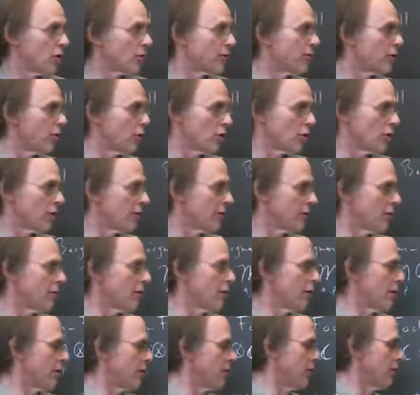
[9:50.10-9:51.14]
if
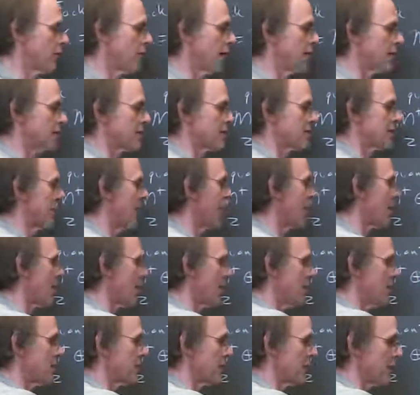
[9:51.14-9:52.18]
you like, just take
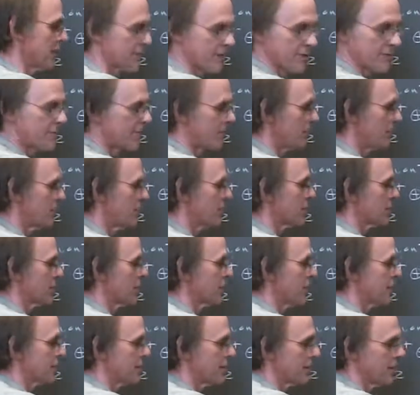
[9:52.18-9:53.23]
conjugates of
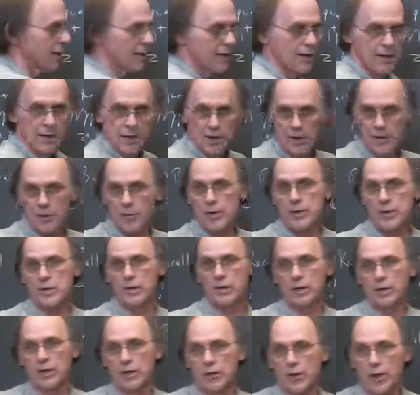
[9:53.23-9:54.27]
solutions to the original
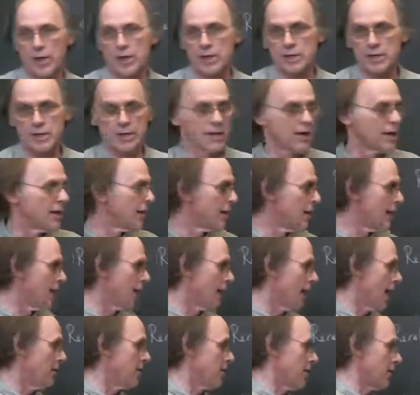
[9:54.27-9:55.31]
equation,
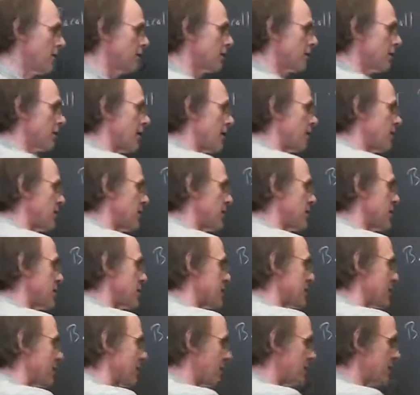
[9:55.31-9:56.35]
and then you're going to have this
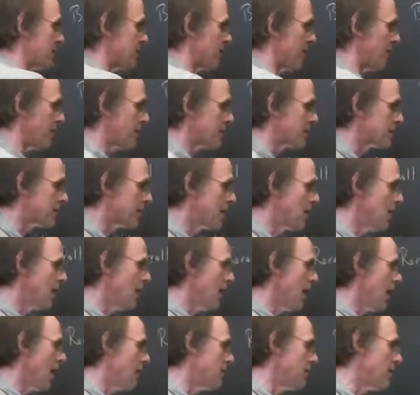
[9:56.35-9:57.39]
different space.
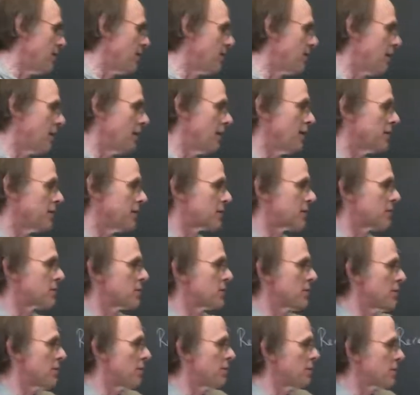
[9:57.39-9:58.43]
And then so
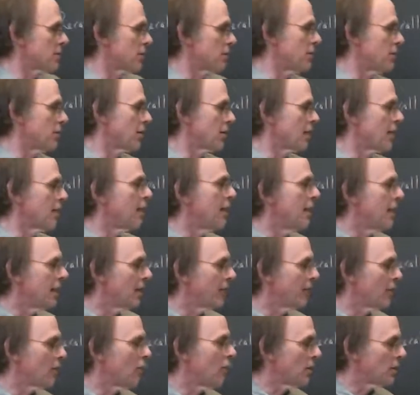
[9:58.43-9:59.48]
you can, if
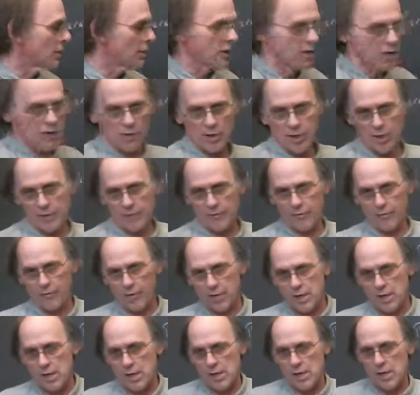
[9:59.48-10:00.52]
you want to know kind of
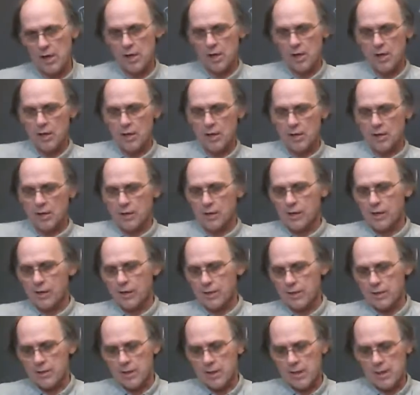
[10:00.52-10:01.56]

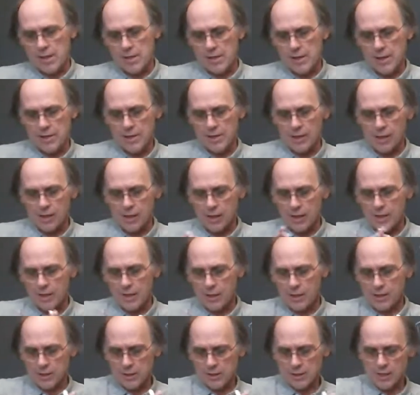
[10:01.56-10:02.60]
in
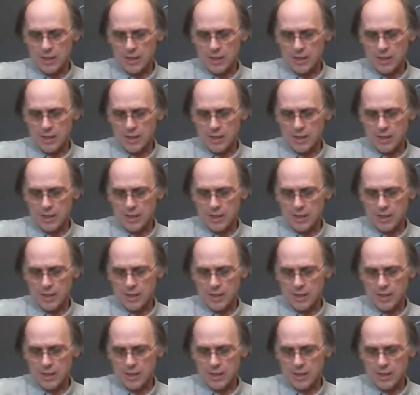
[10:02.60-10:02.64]
this